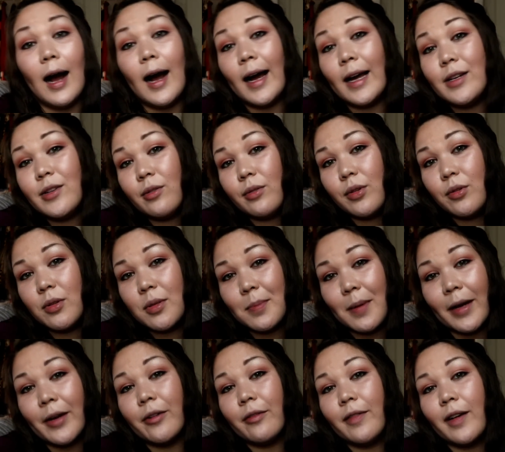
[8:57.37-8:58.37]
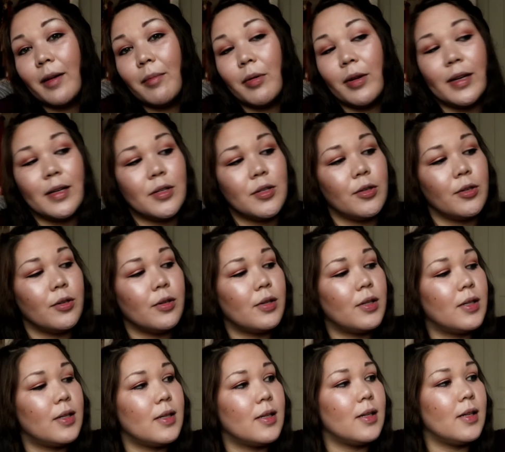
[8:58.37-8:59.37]
I don't use microfiber
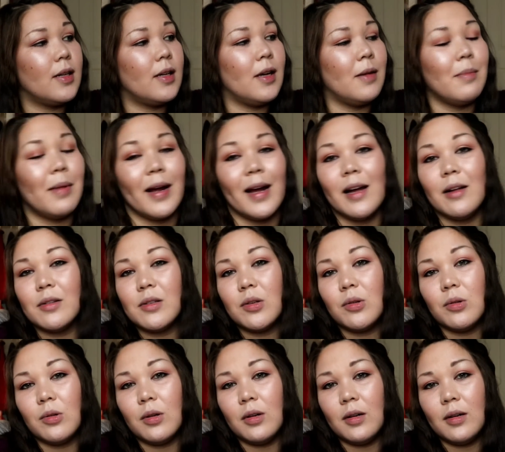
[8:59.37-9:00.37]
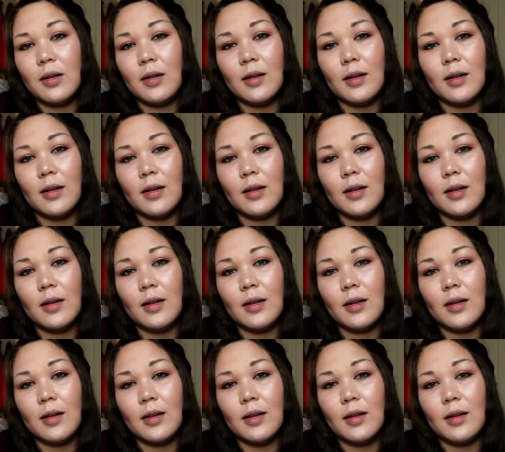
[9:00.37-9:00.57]
inserts in my household.